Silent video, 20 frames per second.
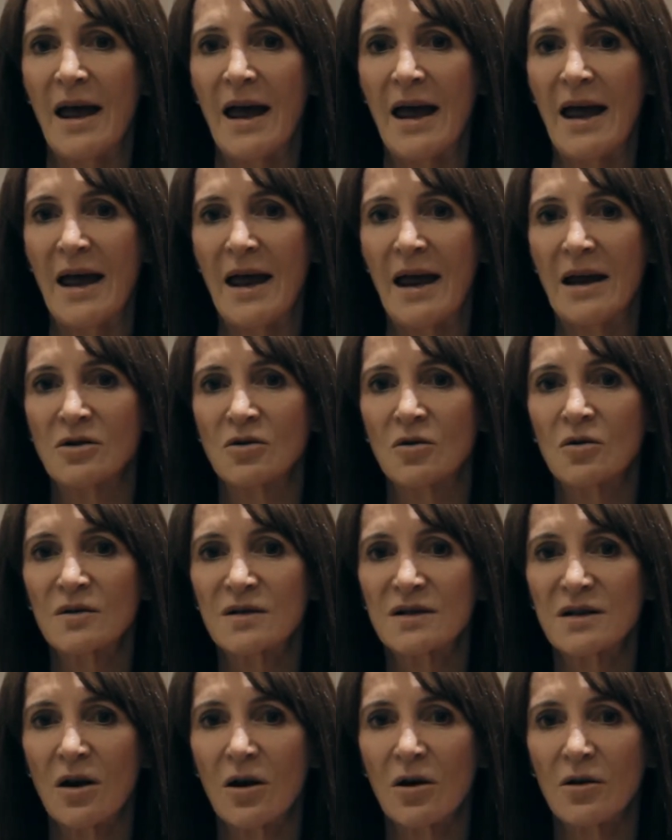And
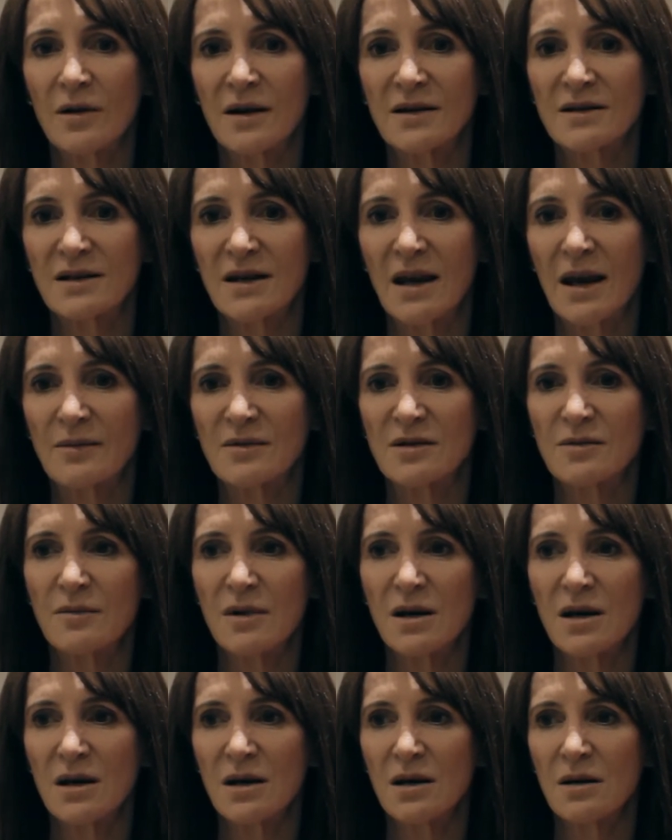also, it's kept
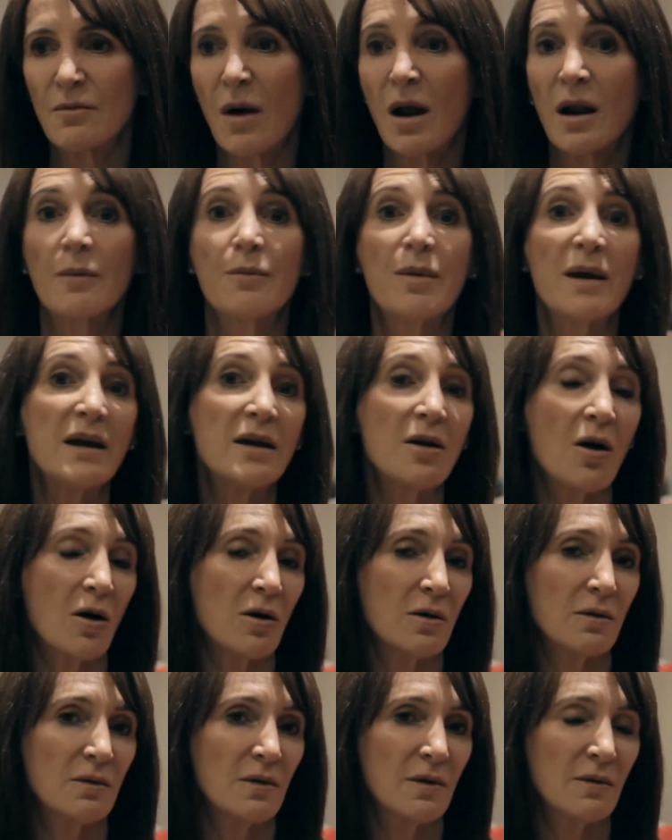me, my libido,